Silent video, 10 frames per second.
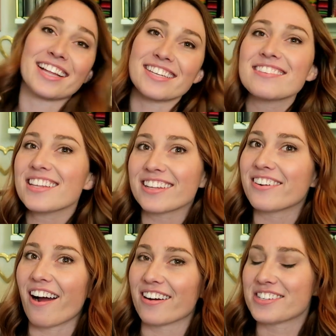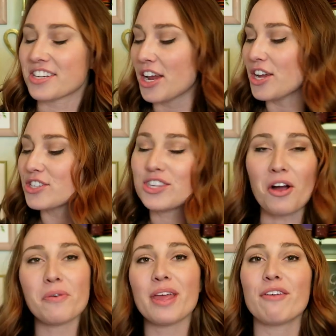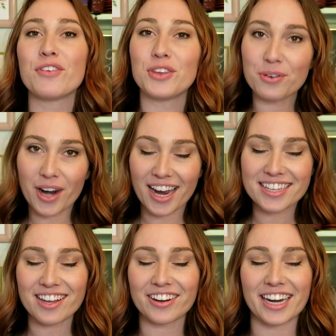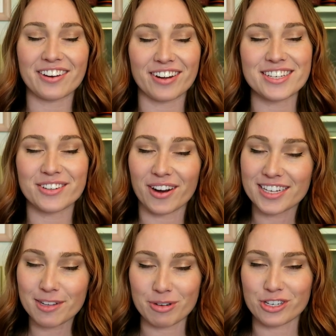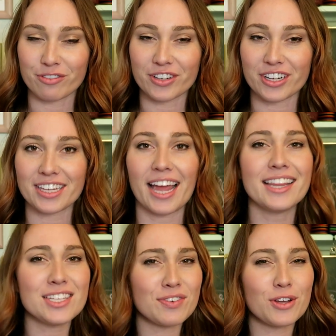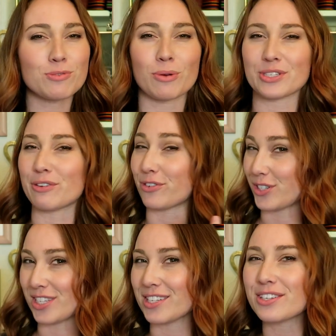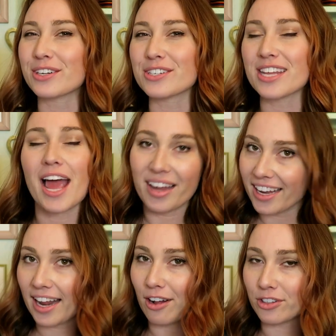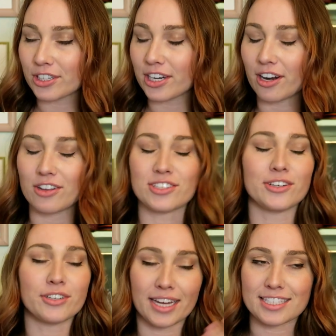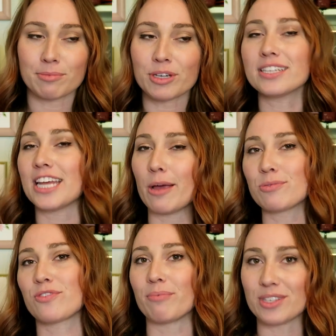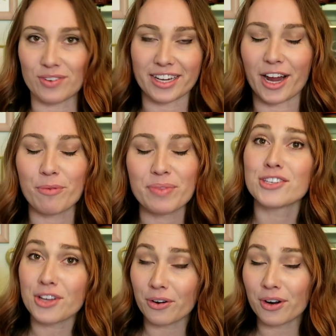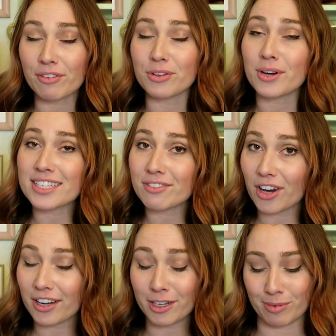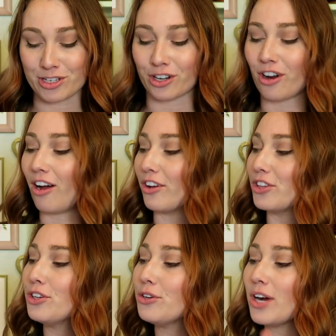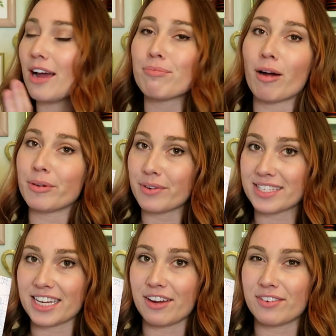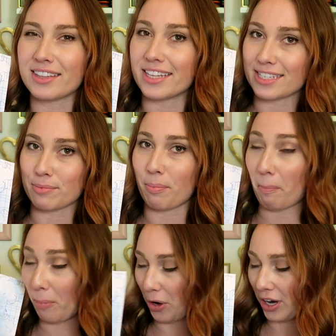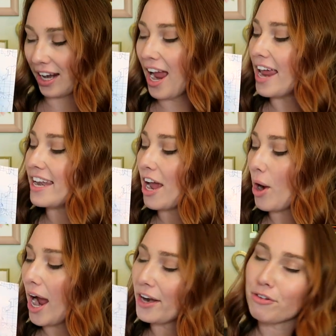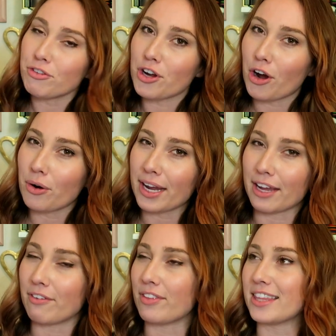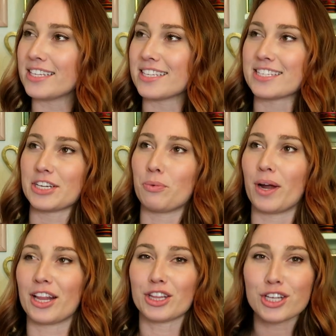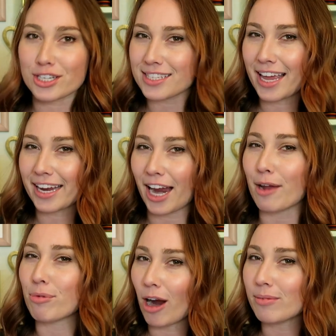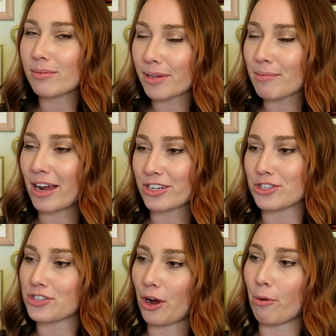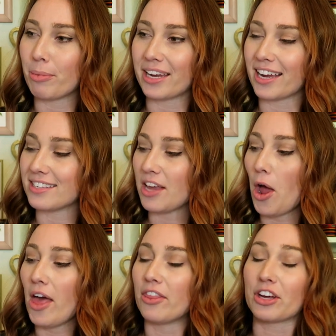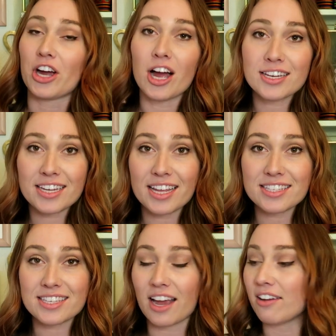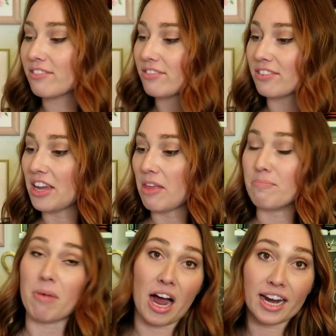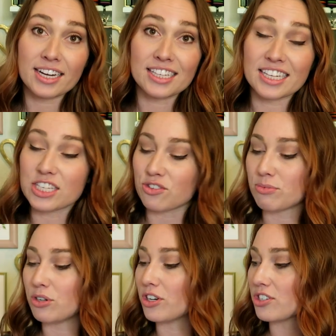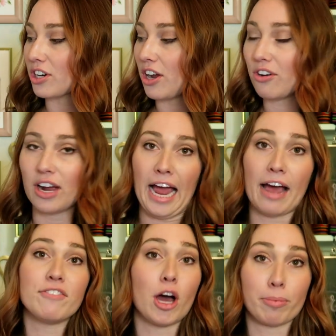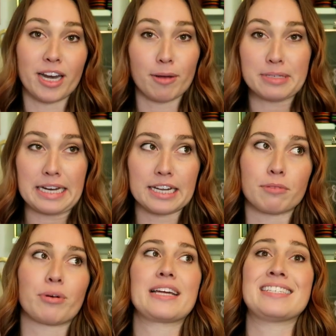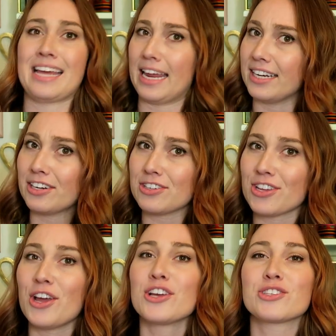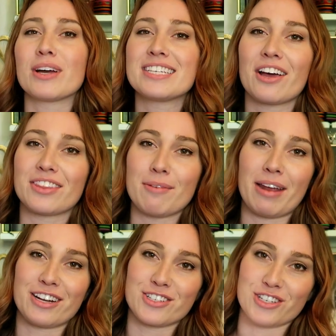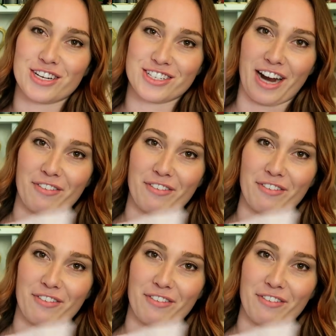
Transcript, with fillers: that sounds a little harsh. So if you guys are getting ready to go into the mission field, and this video is mostly for sisters, but an elder can also get some good tips from this video. So if you guys have gotten your mission call, you have probably received this book. Now, I don't know if this is still what it looks like. I probably imagine so because the contents of mine, at least from two years ago, have not been updated in probably ten years, so I doubt they managed to change the